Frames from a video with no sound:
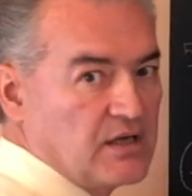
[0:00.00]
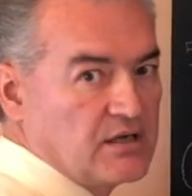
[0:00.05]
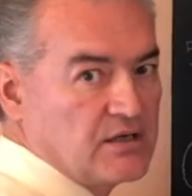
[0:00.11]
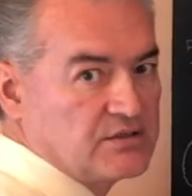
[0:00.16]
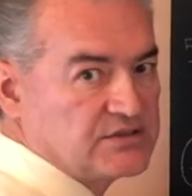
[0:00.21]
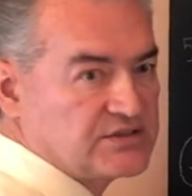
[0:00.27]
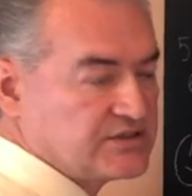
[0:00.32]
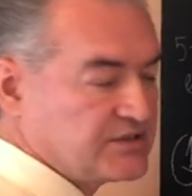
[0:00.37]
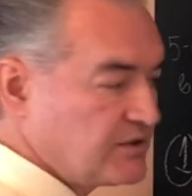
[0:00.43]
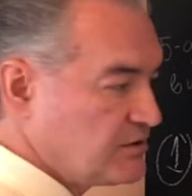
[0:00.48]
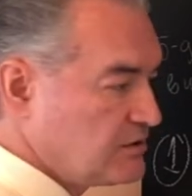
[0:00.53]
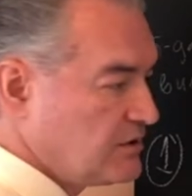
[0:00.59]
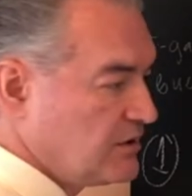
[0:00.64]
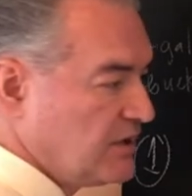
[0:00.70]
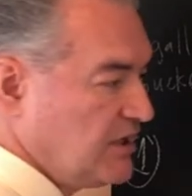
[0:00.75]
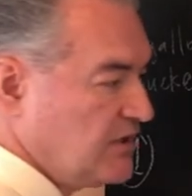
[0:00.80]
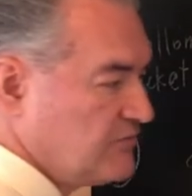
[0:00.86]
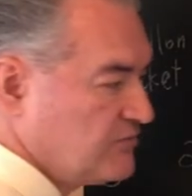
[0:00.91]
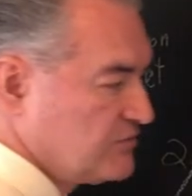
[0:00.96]
still,
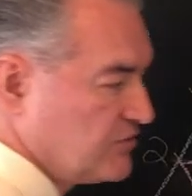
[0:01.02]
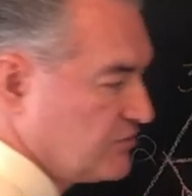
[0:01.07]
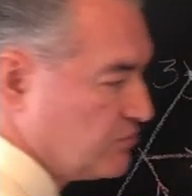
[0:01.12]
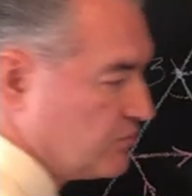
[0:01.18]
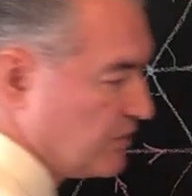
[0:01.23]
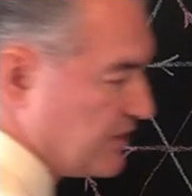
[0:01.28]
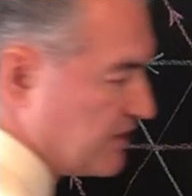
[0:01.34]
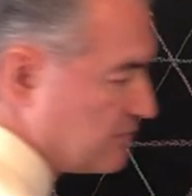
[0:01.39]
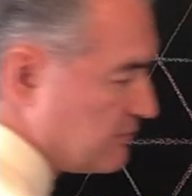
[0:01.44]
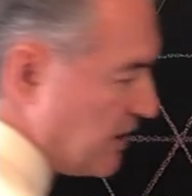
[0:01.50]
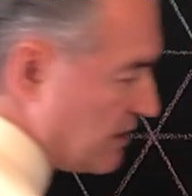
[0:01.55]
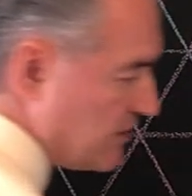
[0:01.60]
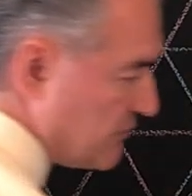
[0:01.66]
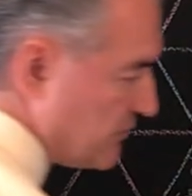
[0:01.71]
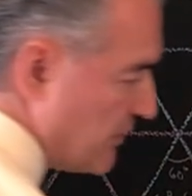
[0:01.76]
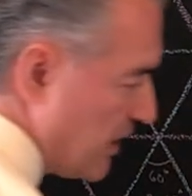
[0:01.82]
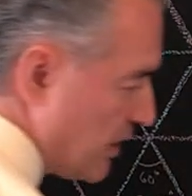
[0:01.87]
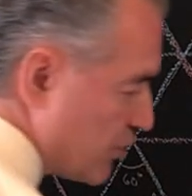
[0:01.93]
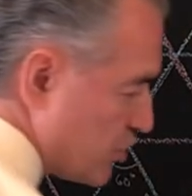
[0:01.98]
even if we can
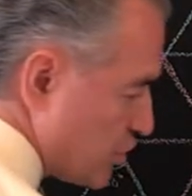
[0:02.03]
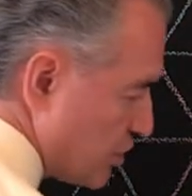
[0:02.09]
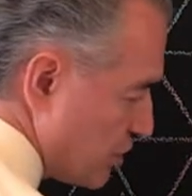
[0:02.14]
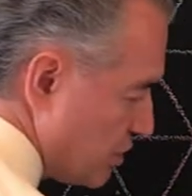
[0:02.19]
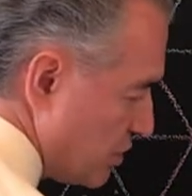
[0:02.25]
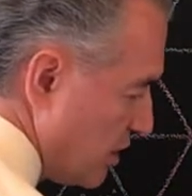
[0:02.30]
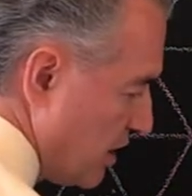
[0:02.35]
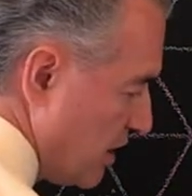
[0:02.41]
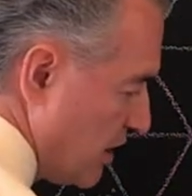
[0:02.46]
manufacture